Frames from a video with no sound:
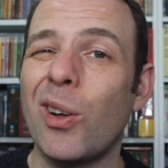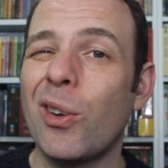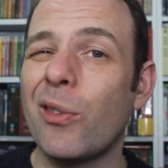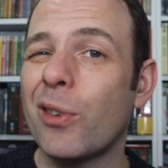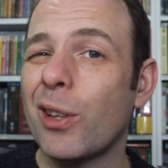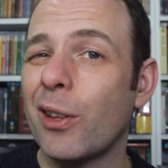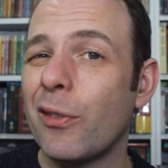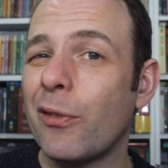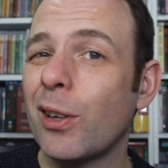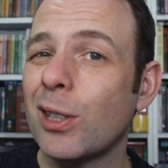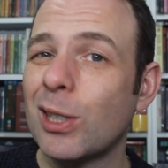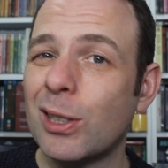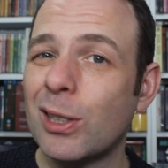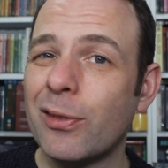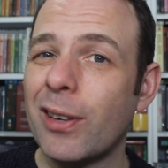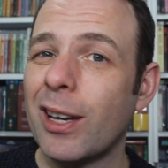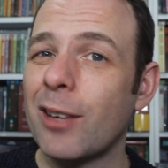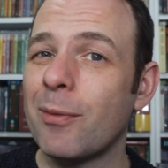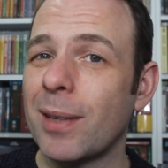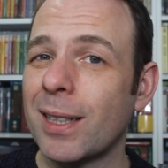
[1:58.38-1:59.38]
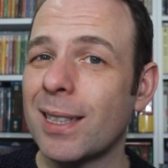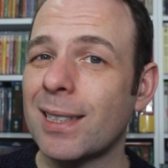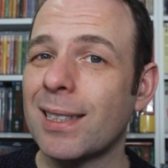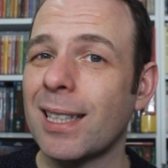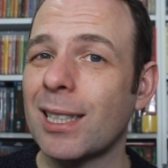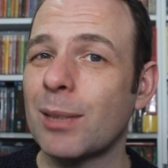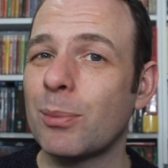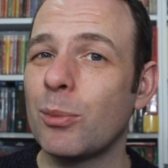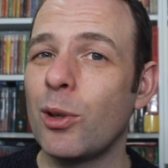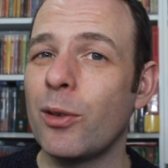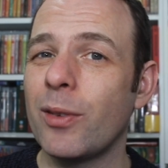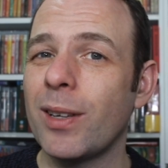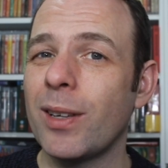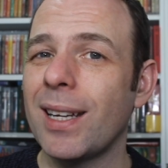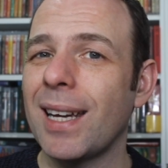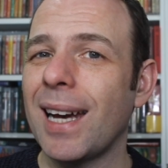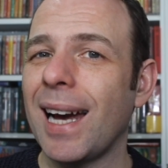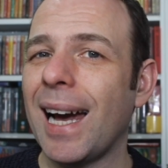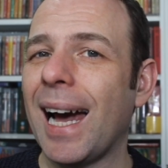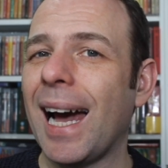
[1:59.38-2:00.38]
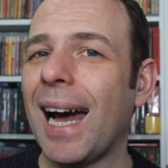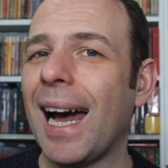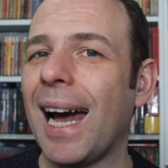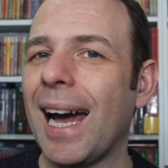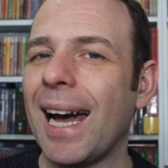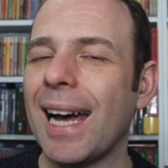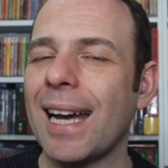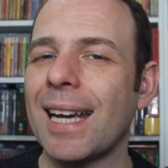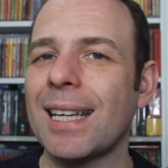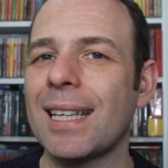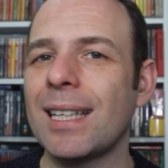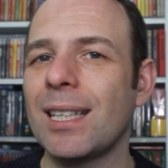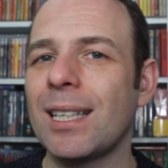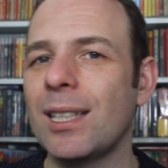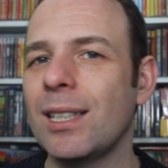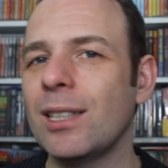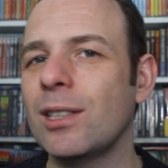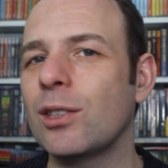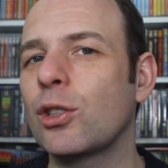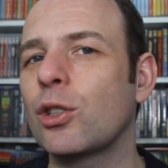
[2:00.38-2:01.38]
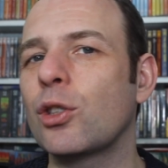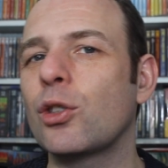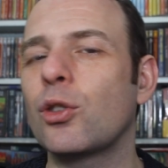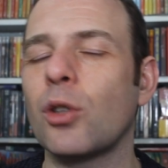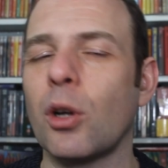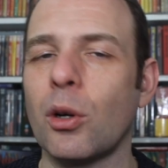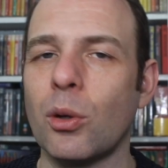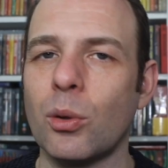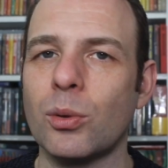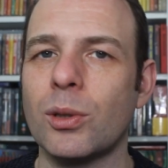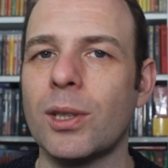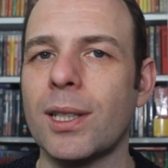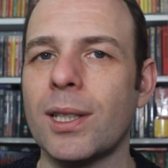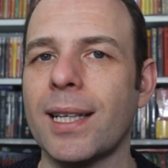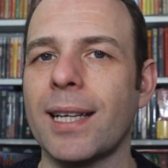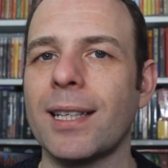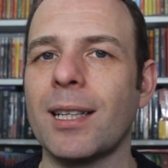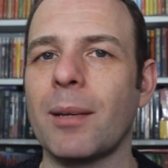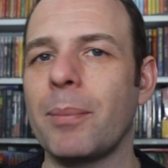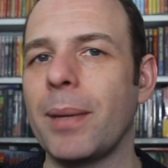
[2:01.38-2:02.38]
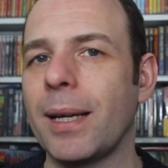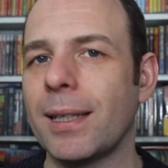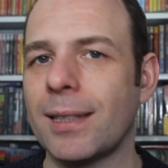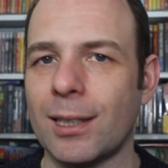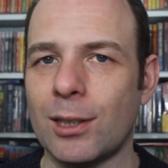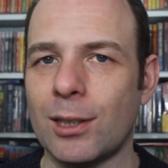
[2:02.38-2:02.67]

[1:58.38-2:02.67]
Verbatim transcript: For the first five minutes of this movie, I struggled to kind of bed